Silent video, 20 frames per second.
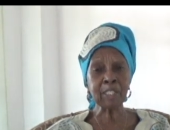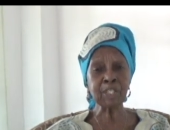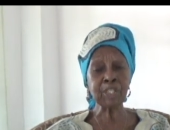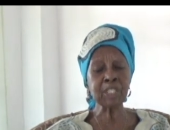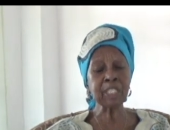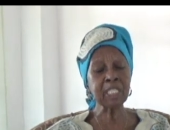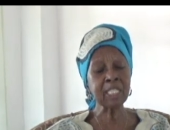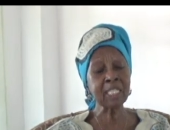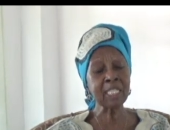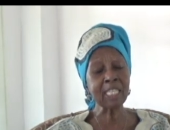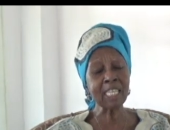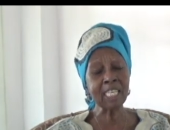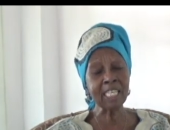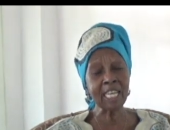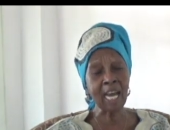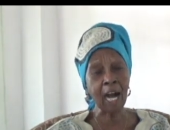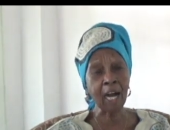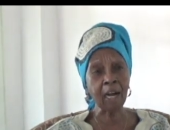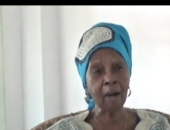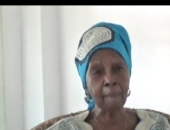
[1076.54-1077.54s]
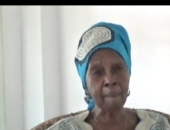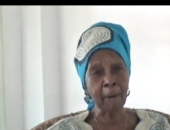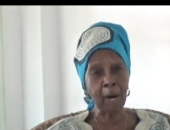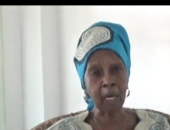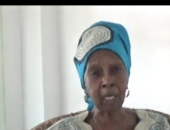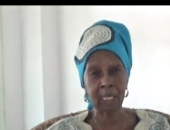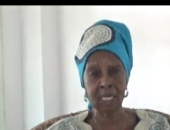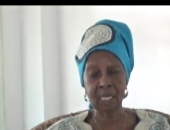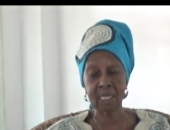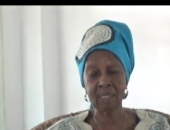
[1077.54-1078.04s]
especially the
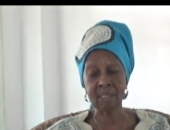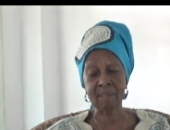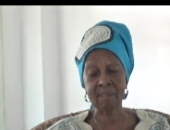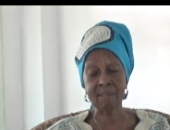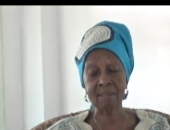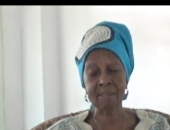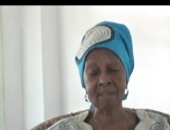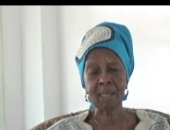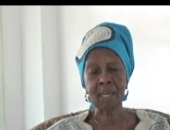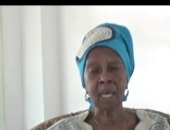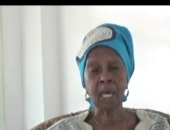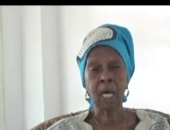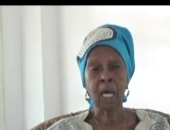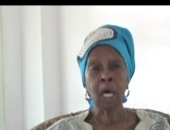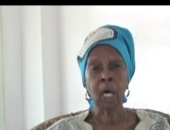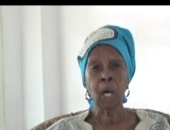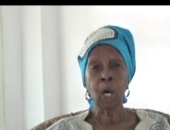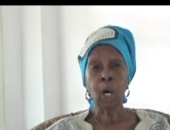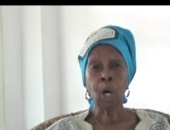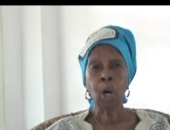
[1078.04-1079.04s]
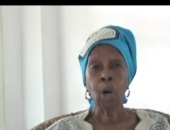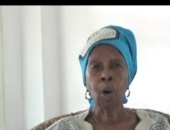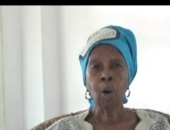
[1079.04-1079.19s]
young among us,